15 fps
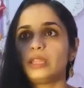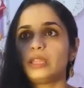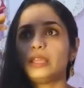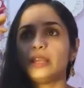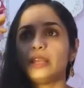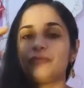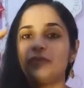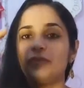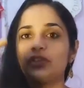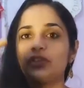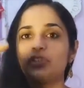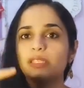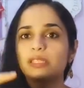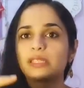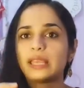then
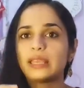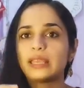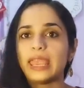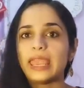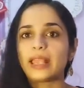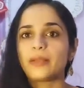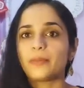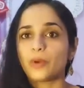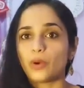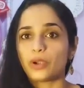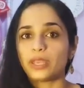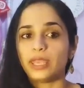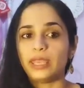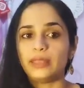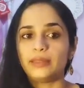fishes and egg
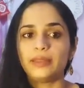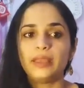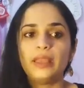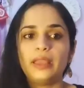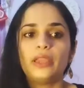protein.